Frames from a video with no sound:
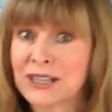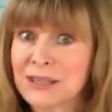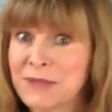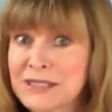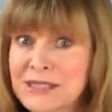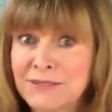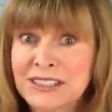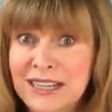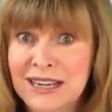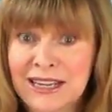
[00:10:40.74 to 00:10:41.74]
check them at
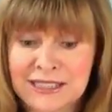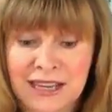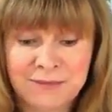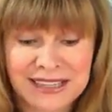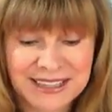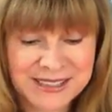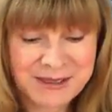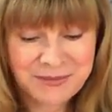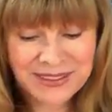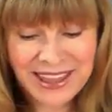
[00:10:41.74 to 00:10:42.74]
17, 18
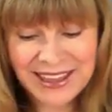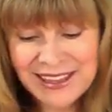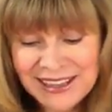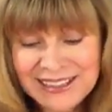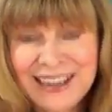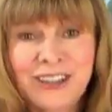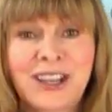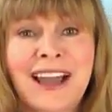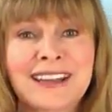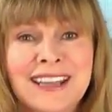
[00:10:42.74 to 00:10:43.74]
minutes. Okay, now
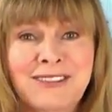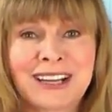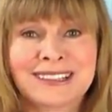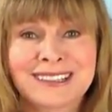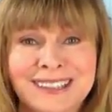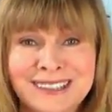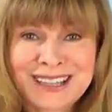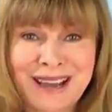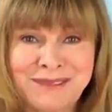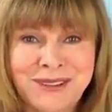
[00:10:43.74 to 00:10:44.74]
you gotta give it a little
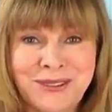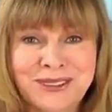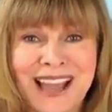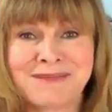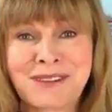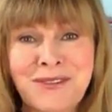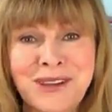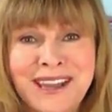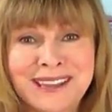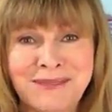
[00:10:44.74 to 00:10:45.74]
time to cool down
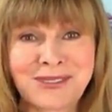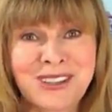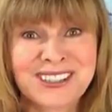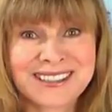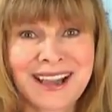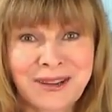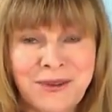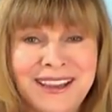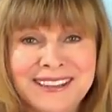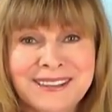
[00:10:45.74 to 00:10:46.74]
before you eat them, so you just gotta
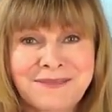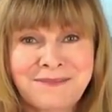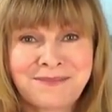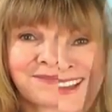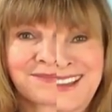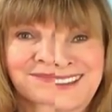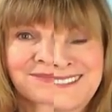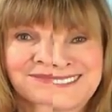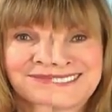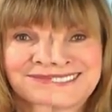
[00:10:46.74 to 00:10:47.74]
wait.
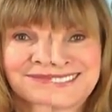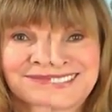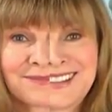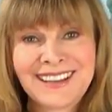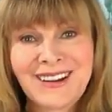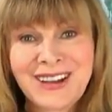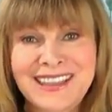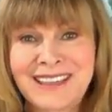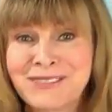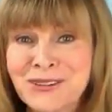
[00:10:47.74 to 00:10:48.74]

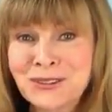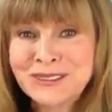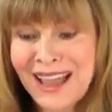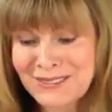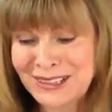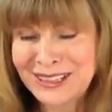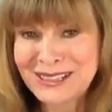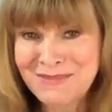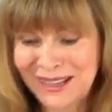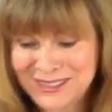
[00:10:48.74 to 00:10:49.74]
Okay, they've cooled down a
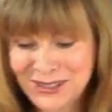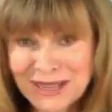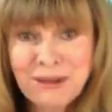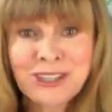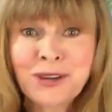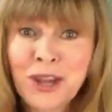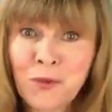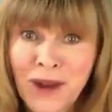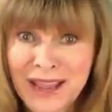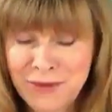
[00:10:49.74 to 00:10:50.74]
little bit, so let me show
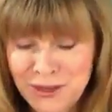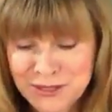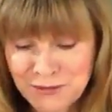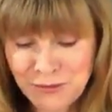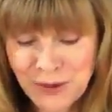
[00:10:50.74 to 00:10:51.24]
you why we use the